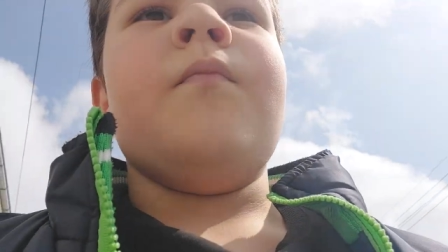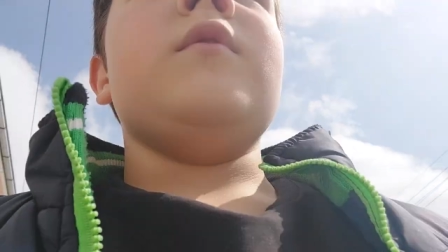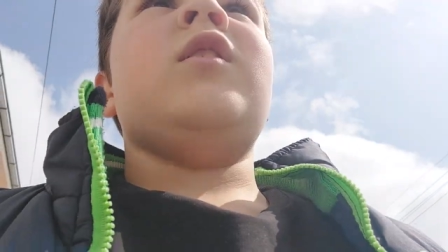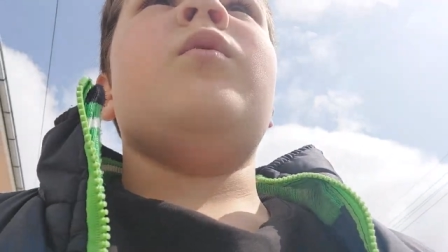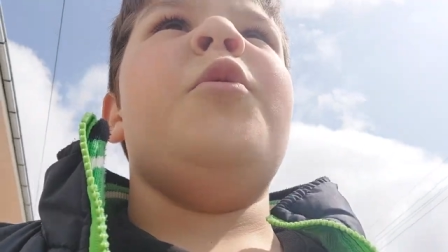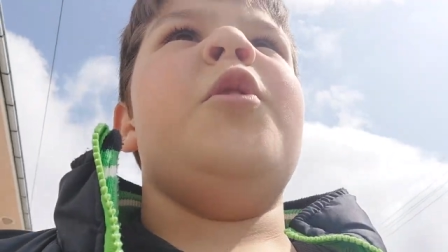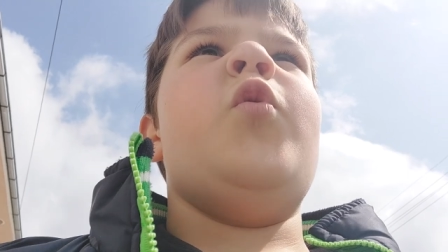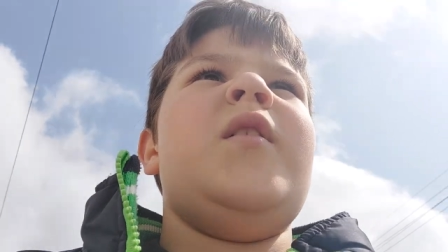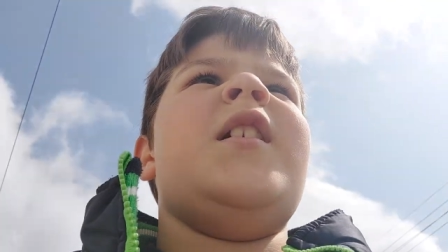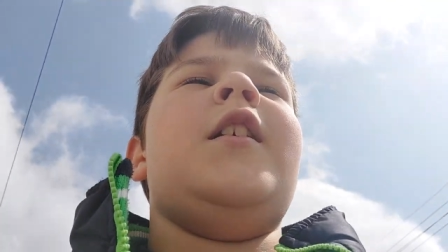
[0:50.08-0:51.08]
I'm now
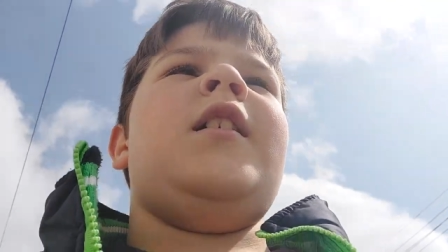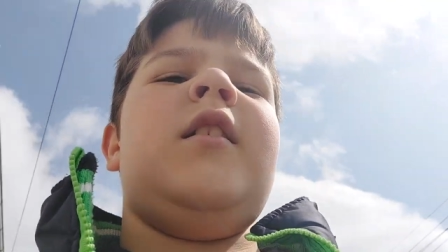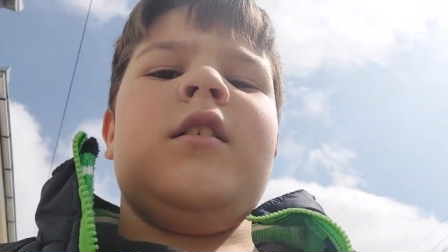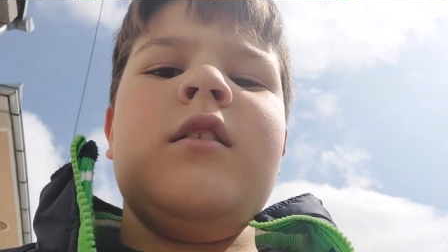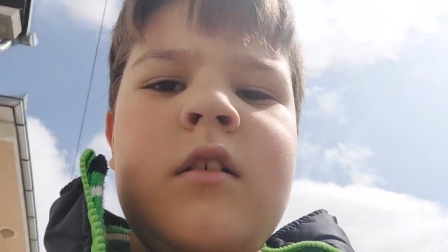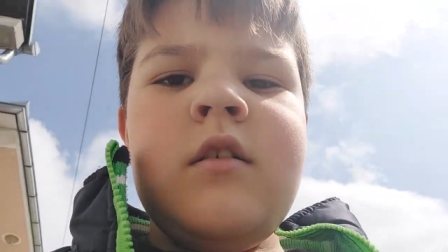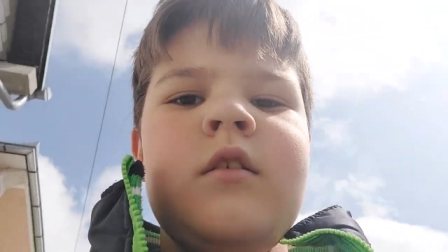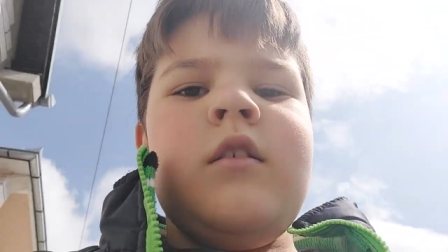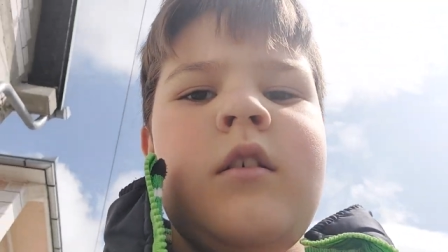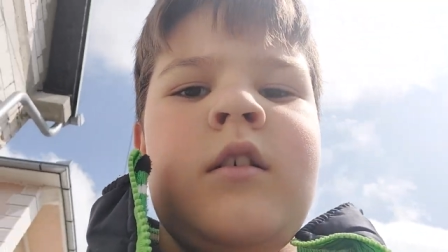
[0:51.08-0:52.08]
going in. Uh,
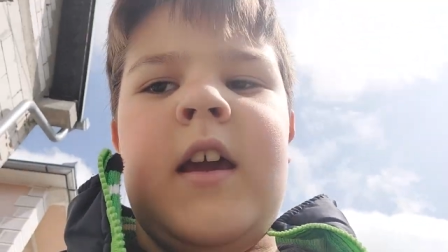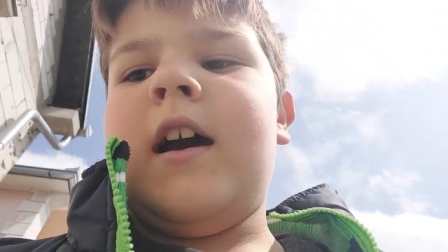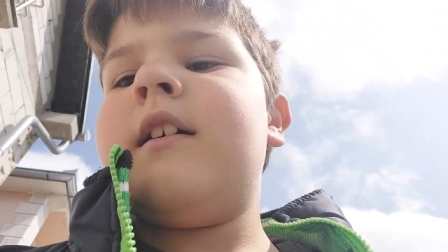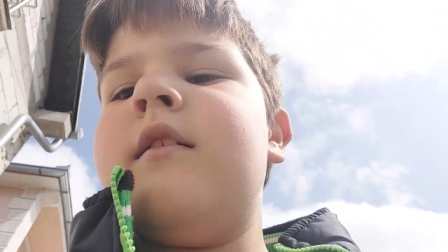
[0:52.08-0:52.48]
yeah,